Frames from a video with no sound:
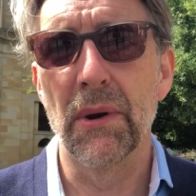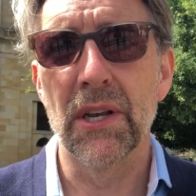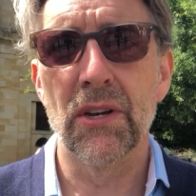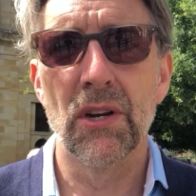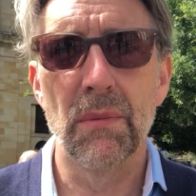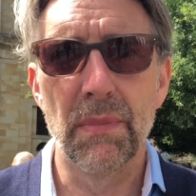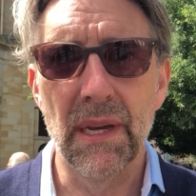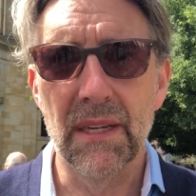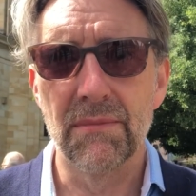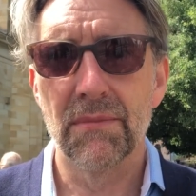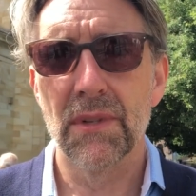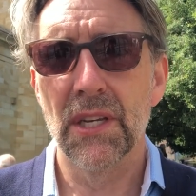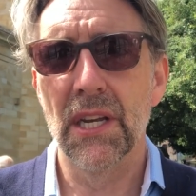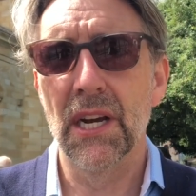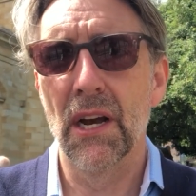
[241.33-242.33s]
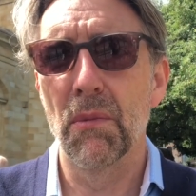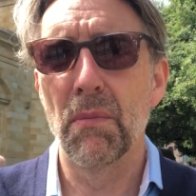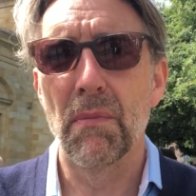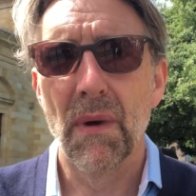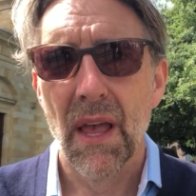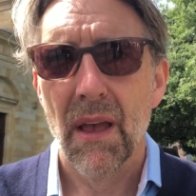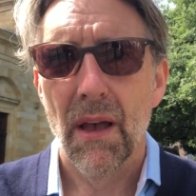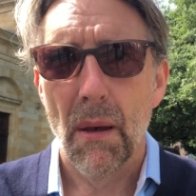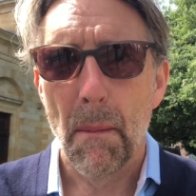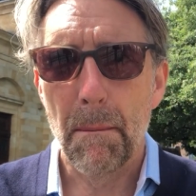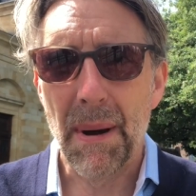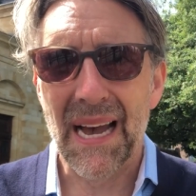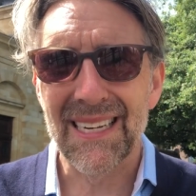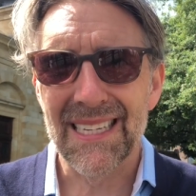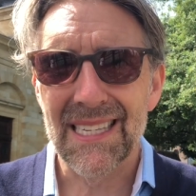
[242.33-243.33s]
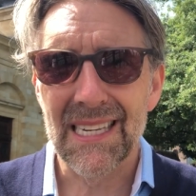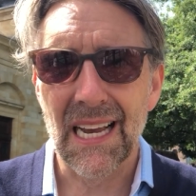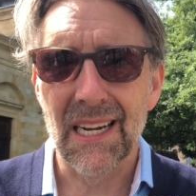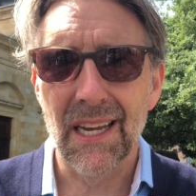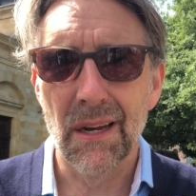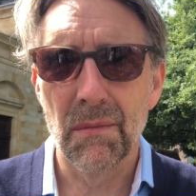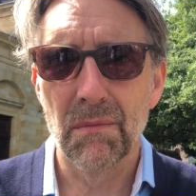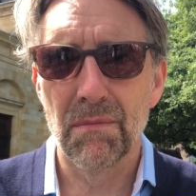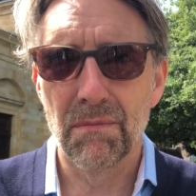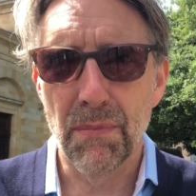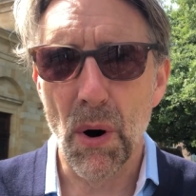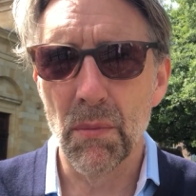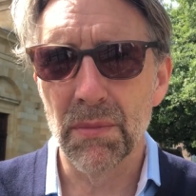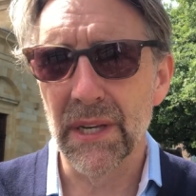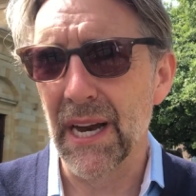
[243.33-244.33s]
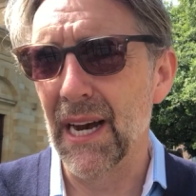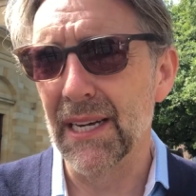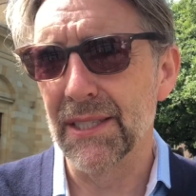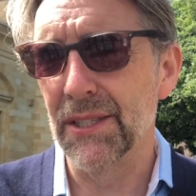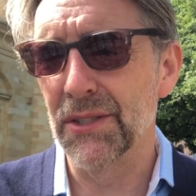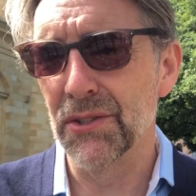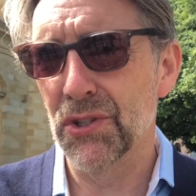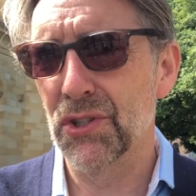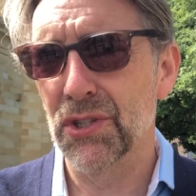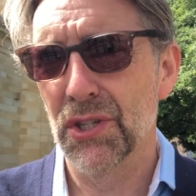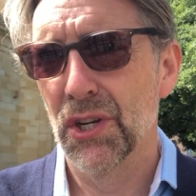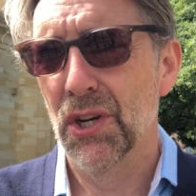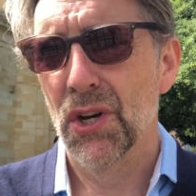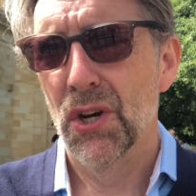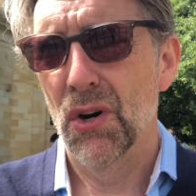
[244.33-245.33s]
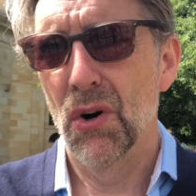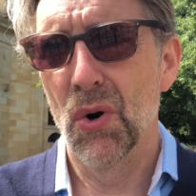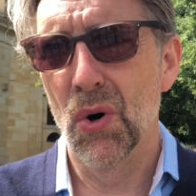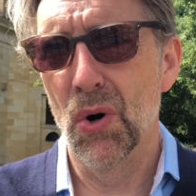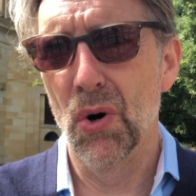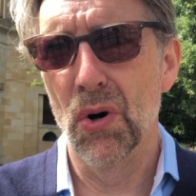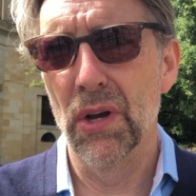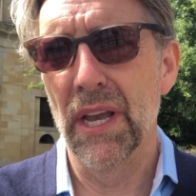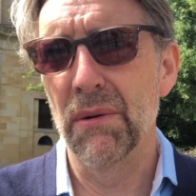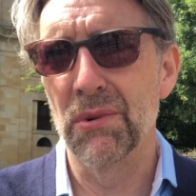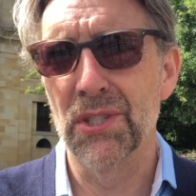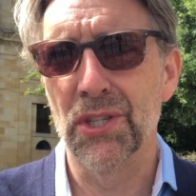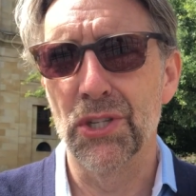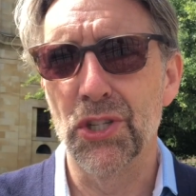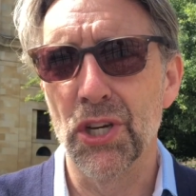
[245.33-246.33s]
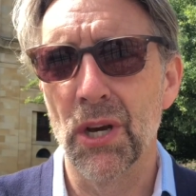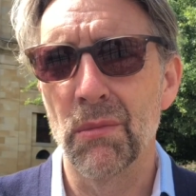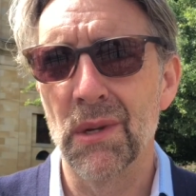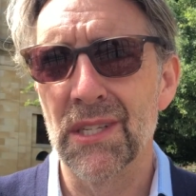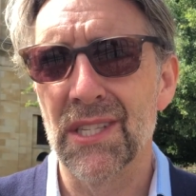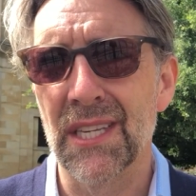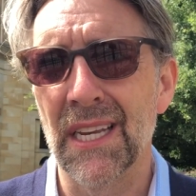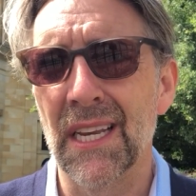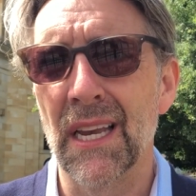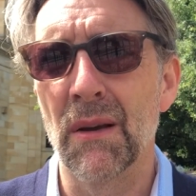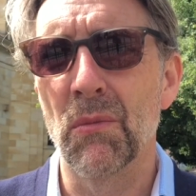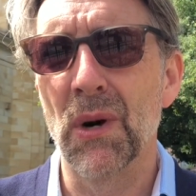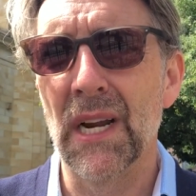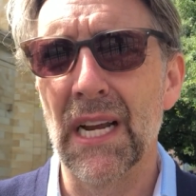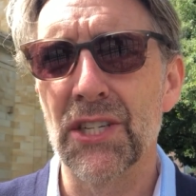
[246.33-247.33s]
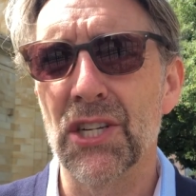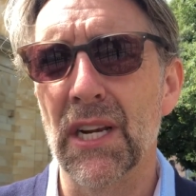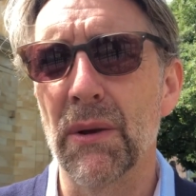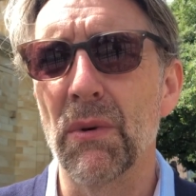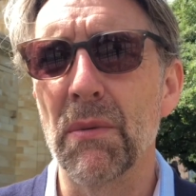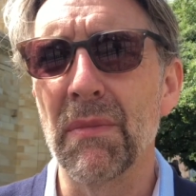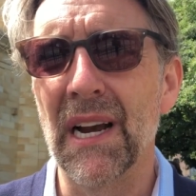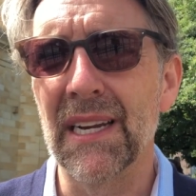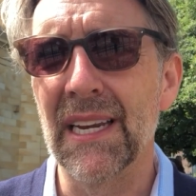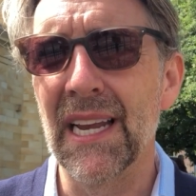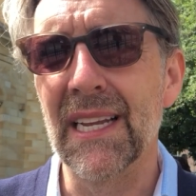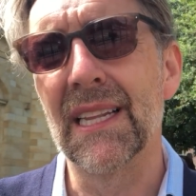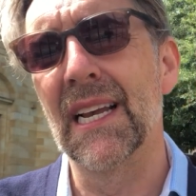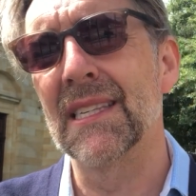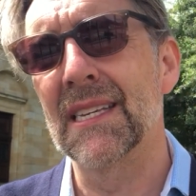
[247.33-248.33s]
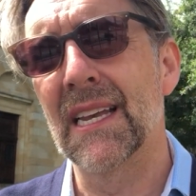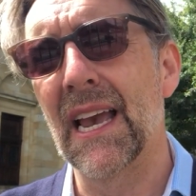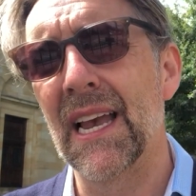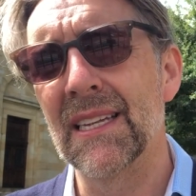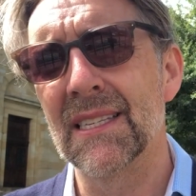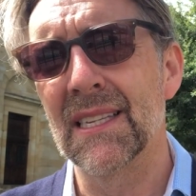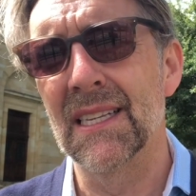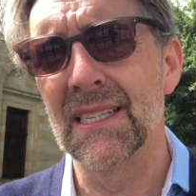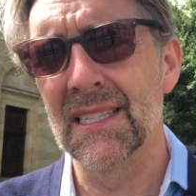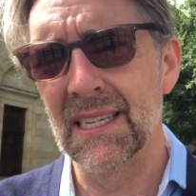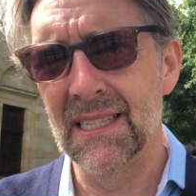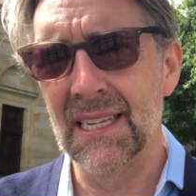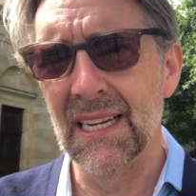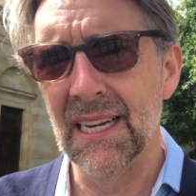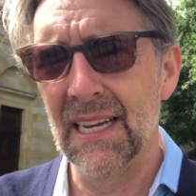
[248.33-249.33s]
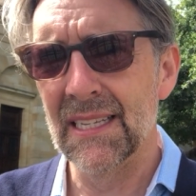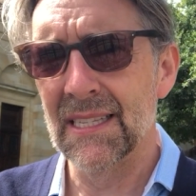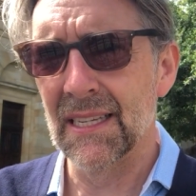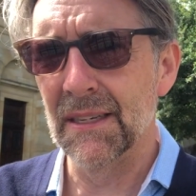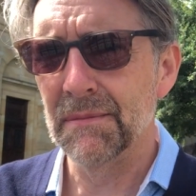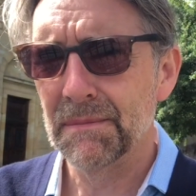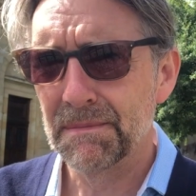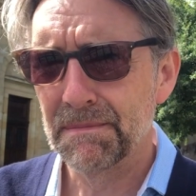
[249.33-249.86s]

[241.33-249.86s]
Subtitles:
It could have been, bad Italian bomb guidance, or it was the Germans thinking, well, actually, we might need that to get into the city later.